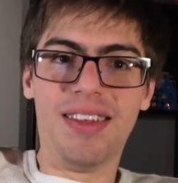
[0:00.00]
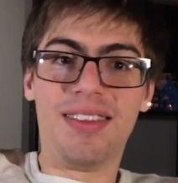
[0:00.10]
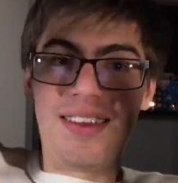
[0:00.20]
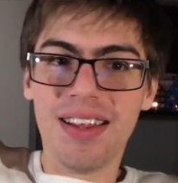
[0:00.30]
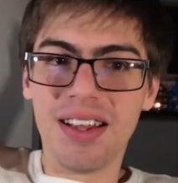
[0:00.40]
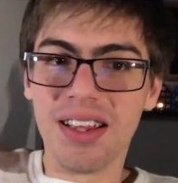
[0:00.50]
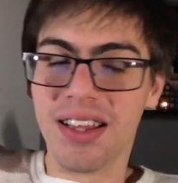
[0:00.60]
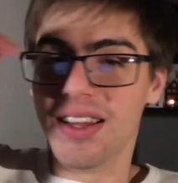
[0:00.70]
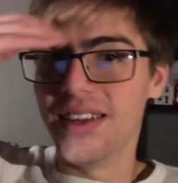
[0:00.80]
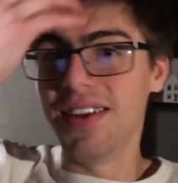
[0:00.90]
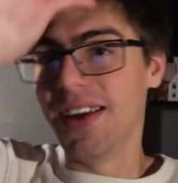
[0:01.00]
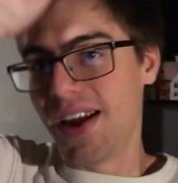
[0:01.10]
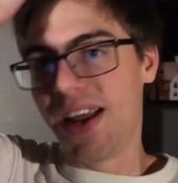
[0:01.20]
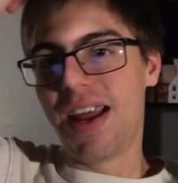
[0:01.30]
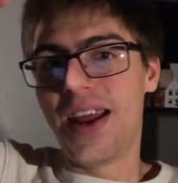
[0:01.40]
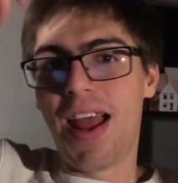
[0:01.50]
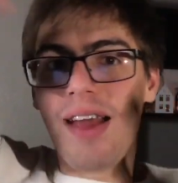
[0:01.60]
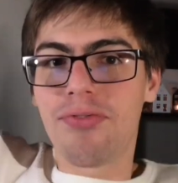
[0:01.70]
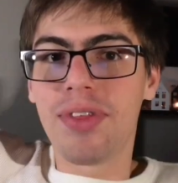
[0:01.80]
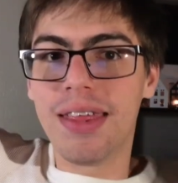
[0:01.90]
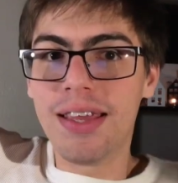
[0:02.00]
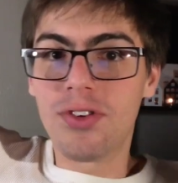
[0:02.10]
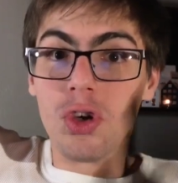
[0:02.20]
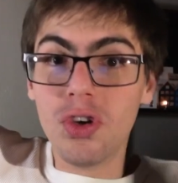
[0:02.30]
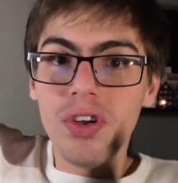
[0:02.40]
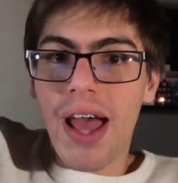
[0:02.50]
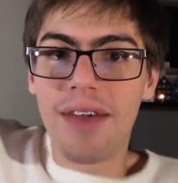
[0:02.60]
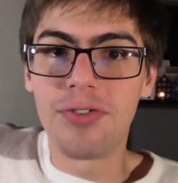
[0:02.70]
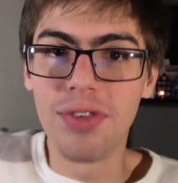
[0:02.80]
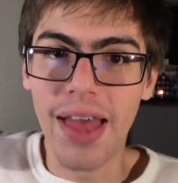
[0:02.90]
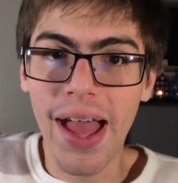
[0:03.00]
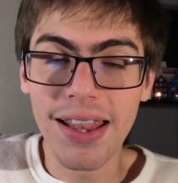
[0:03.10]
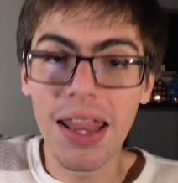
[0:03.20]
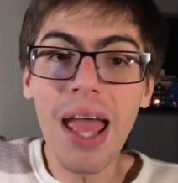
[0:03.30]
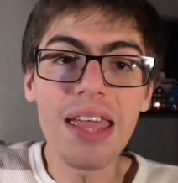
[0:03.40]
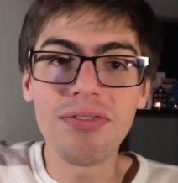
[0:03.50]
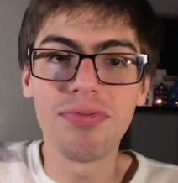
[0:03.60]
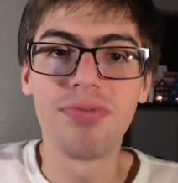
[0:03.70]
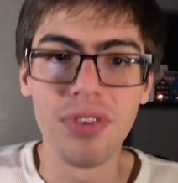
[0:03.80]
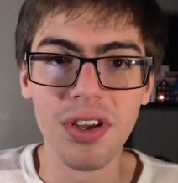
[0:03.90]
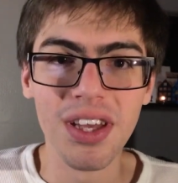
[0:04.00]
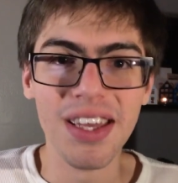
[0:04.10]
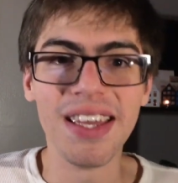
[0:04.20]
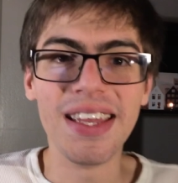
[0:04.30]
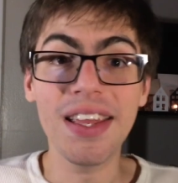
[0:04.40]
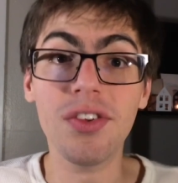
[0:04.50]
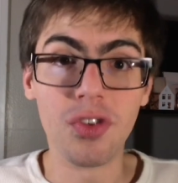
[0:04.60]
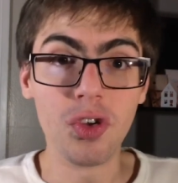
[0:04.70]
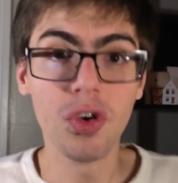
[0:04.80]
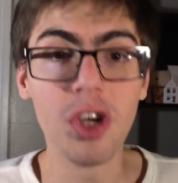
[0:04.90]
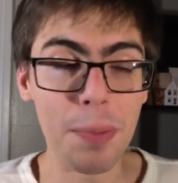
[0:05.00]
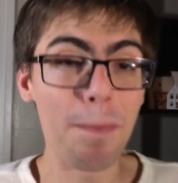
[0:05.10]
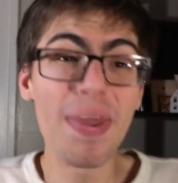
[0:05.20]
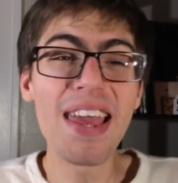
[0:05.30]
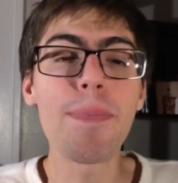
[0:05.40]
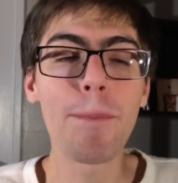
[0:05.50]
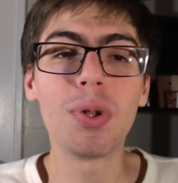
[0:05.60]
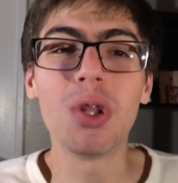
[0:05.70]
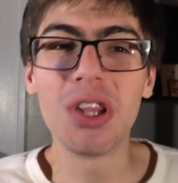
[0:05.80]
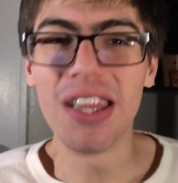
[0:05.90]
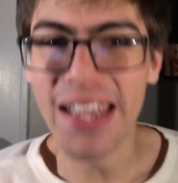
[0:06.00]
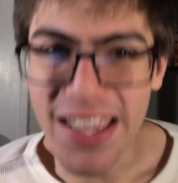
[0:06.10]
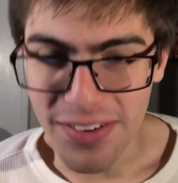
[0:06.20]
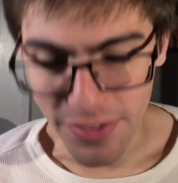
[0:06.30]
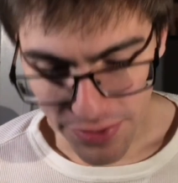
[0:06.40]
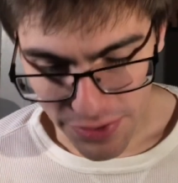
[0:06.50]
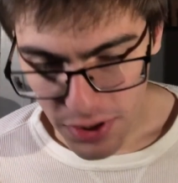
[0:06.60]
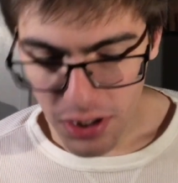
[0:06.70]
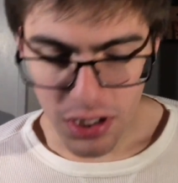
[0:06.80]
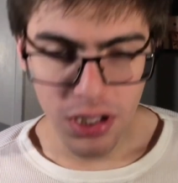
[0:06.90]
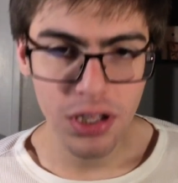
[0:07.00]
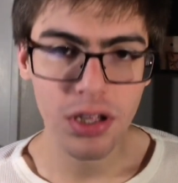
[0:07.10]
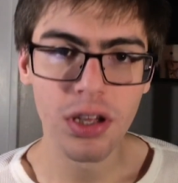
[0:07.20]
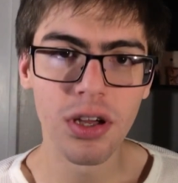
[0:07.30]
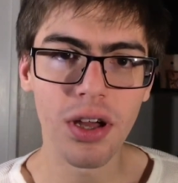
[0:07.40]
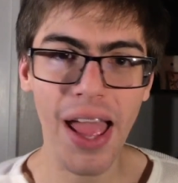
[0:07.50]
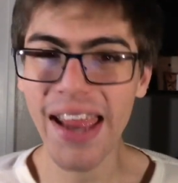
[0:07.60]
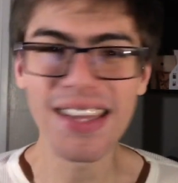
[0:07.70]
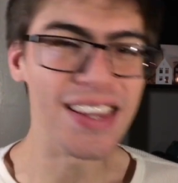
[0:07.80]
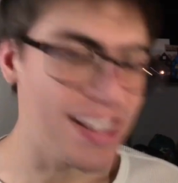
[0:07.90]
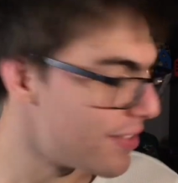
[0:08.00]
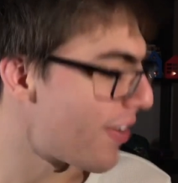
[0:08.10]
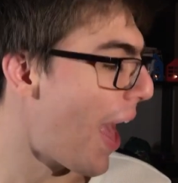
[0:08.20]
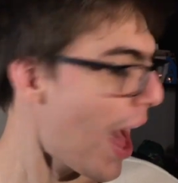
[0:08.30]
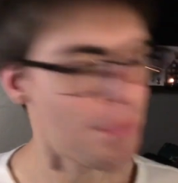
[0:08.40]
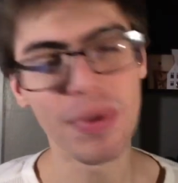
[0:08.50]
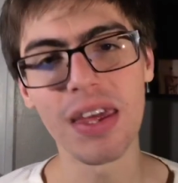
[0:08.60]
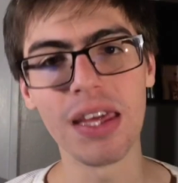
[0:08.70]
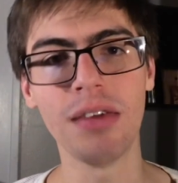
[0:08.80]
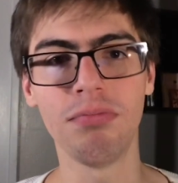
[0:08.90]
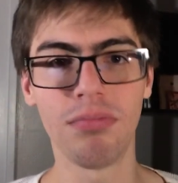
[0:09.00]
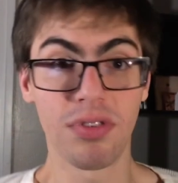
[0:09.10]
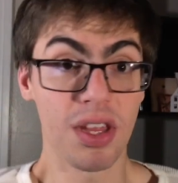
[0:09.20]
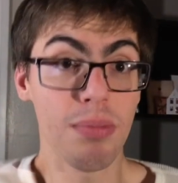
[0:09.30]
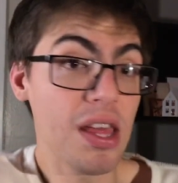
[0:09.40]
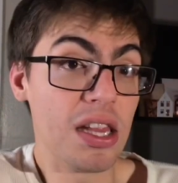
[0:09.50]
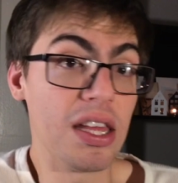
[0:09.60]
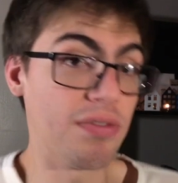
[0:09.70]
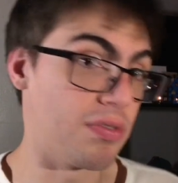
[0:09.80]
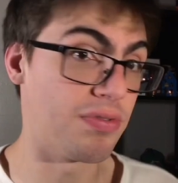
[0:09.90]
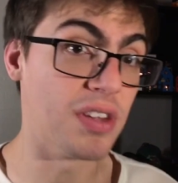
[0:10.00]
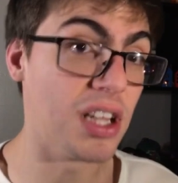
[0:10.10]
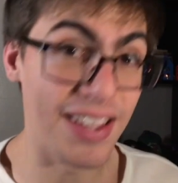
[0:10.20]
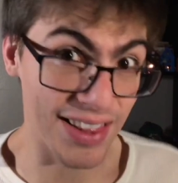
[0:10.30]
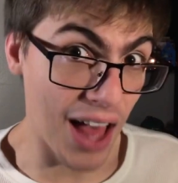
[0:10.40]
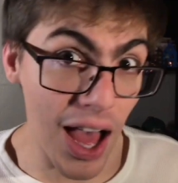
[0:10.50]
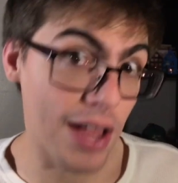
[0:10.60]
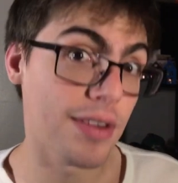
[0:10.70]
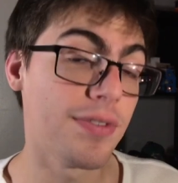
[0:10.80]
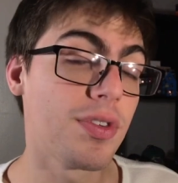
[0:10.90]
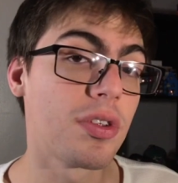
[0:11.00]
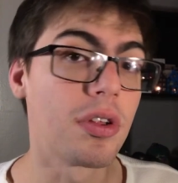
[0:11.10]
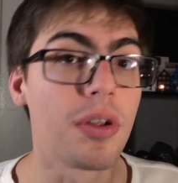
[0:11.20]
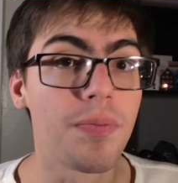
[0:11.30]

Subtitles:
Still, everything is good after that. Life is good. People live and live happy, seemingly fulfilling lives.